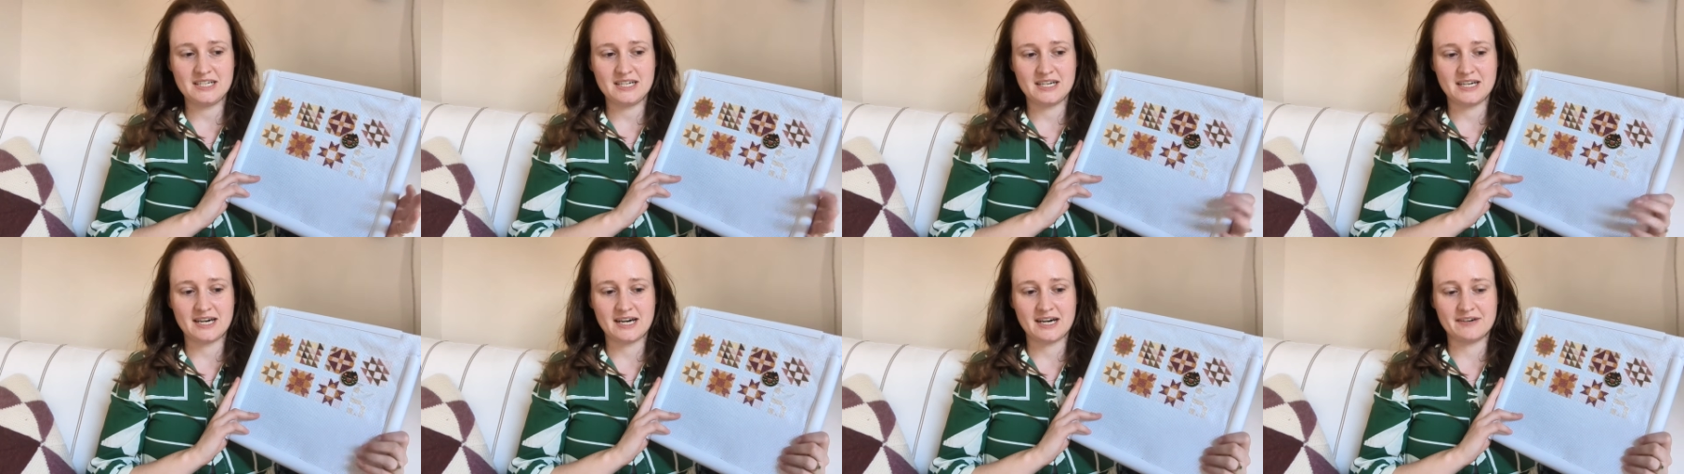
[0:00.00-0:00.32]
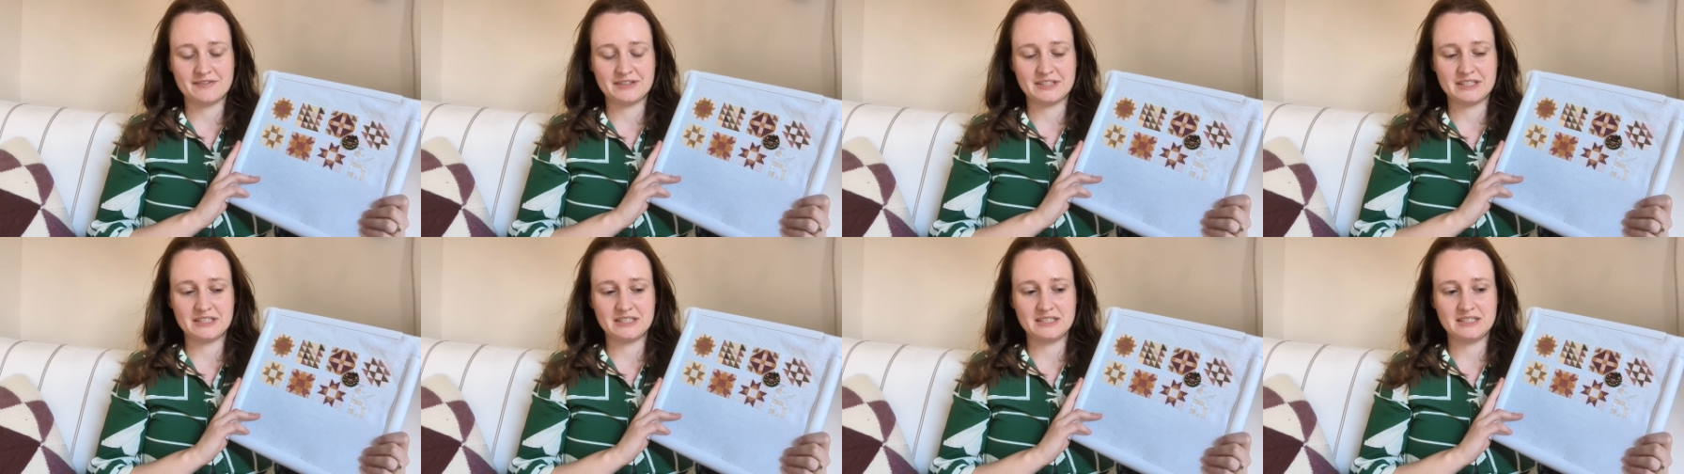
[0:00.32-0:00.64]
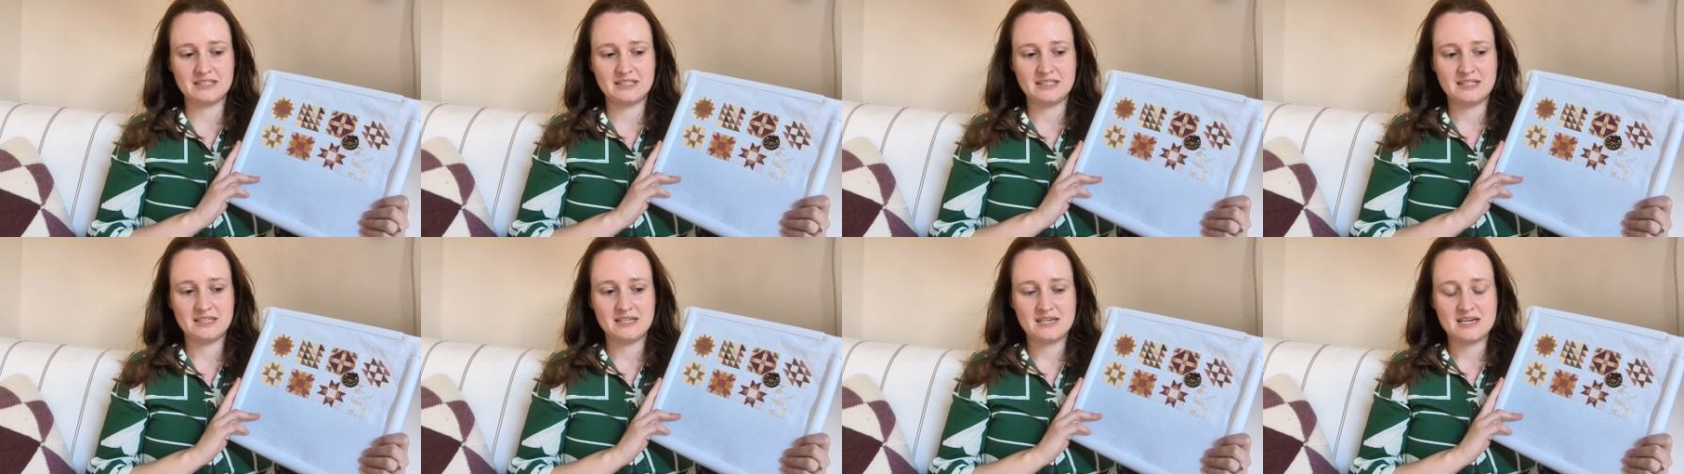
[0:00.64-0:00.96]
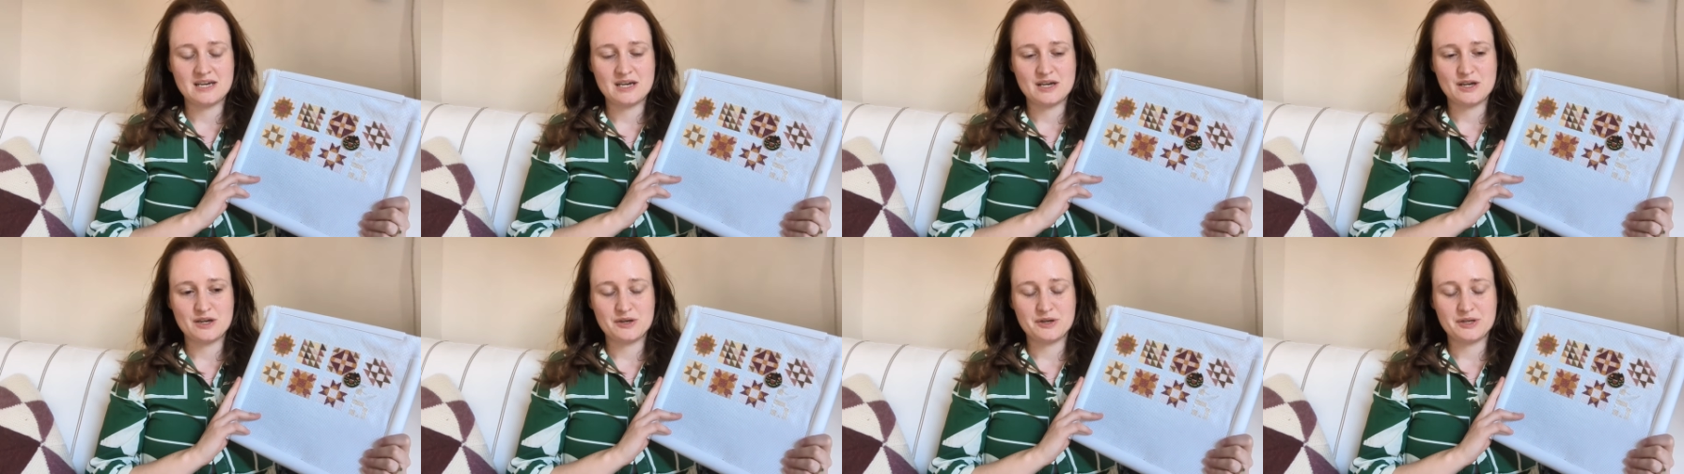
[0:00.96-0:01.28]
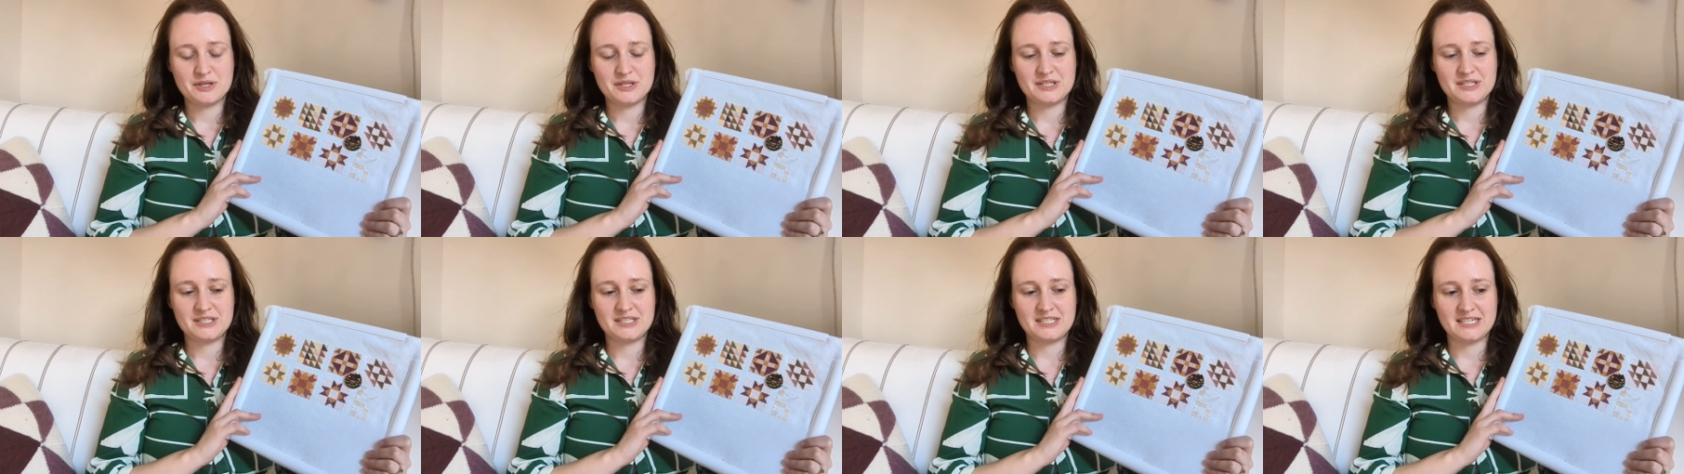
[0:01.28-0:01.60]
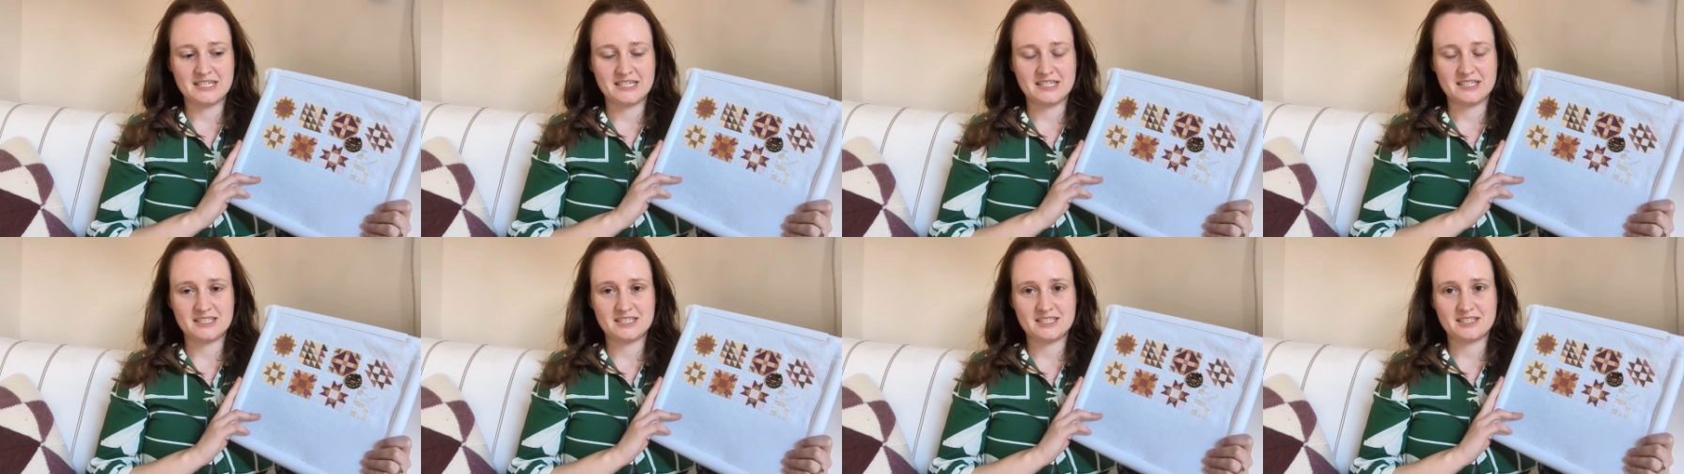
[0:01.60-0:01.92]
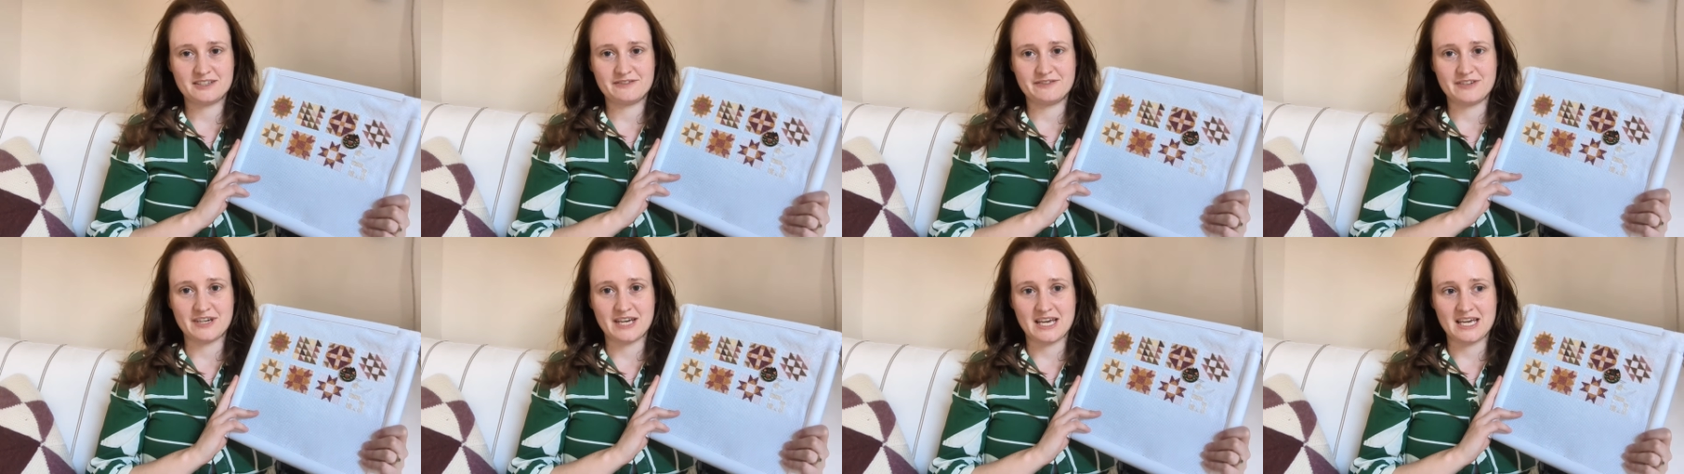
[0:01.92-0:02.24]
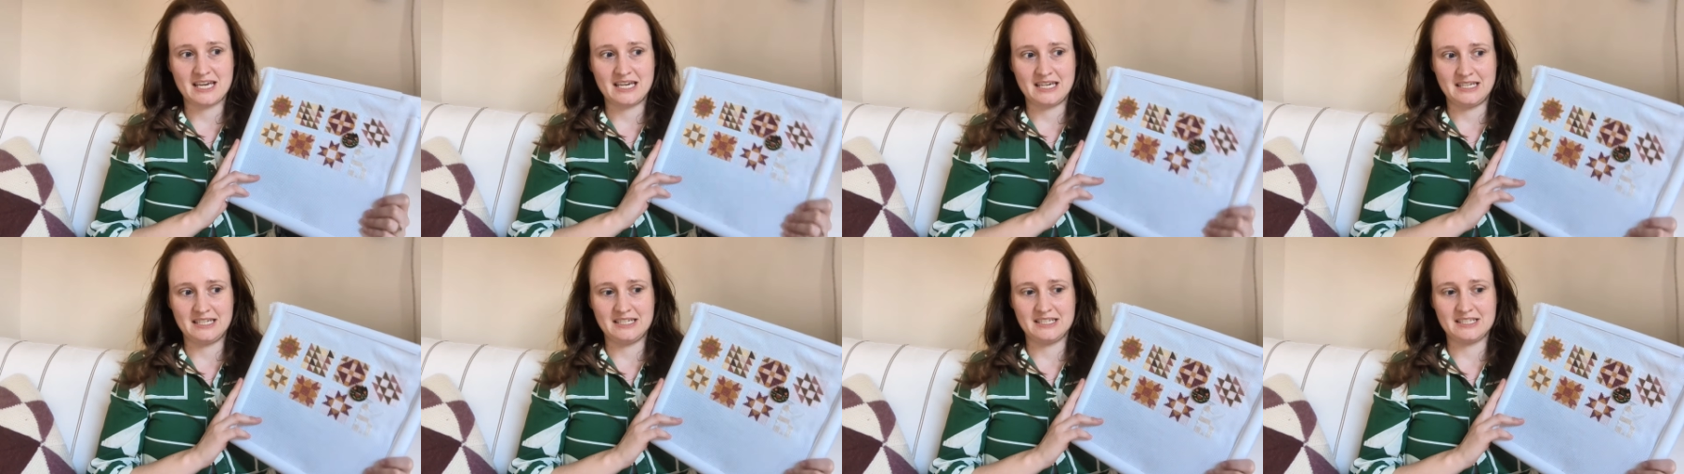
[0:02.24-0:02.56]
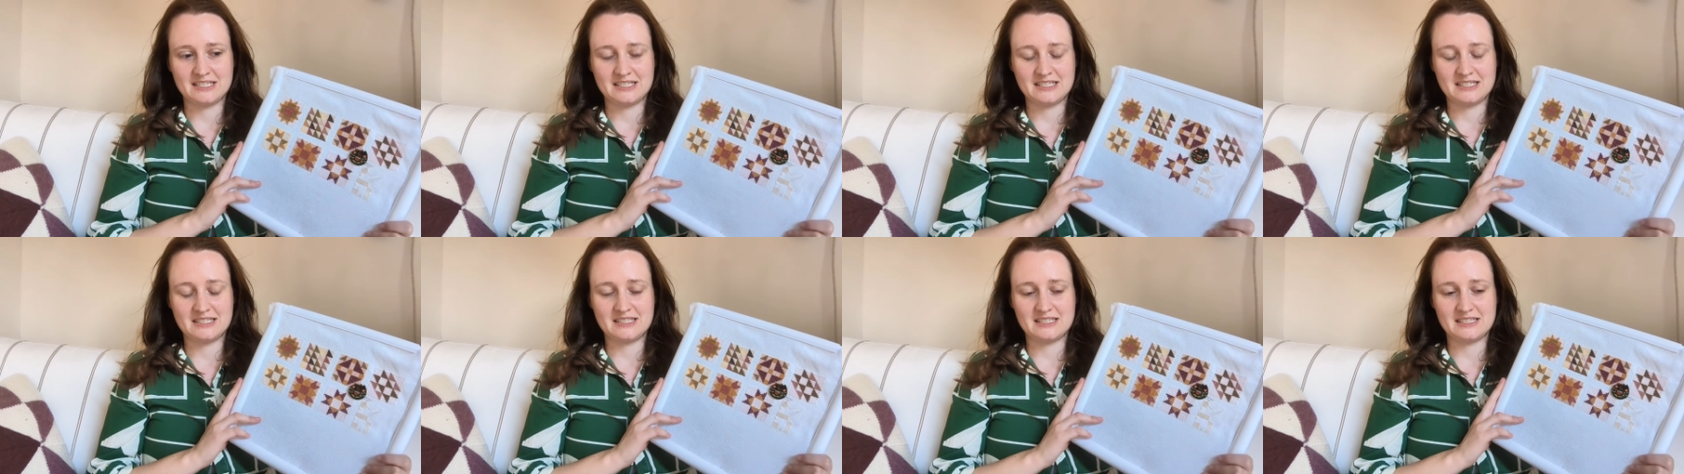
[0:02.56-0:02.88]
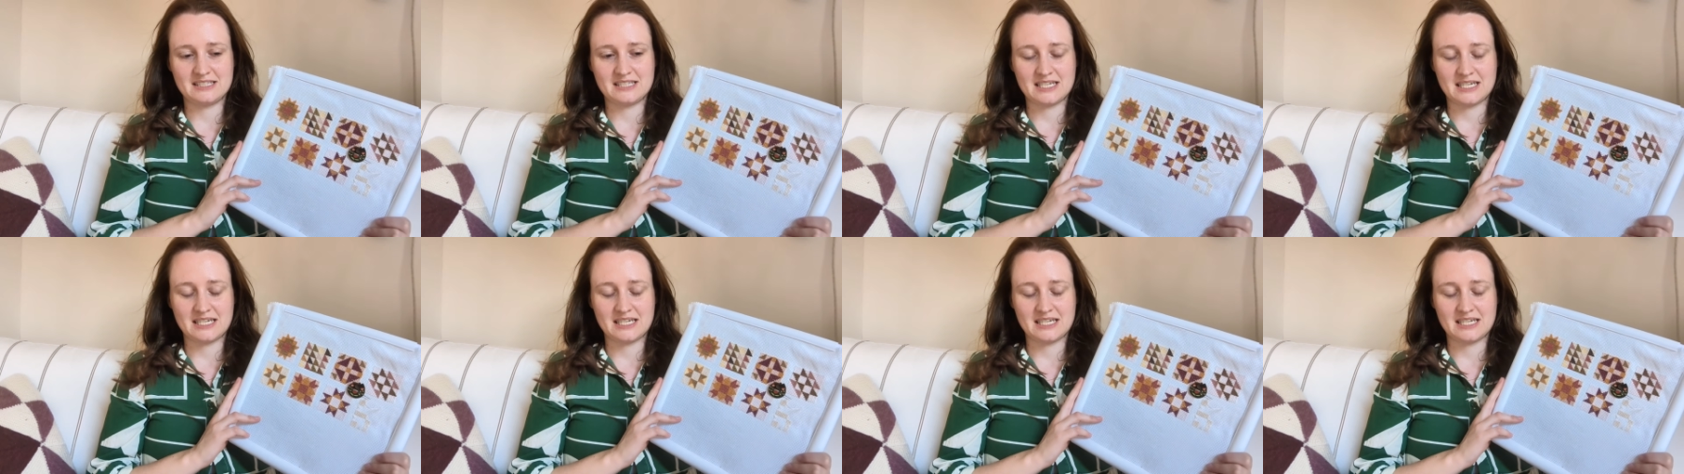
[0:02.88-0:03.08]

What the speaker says: I haven't stitched for ages,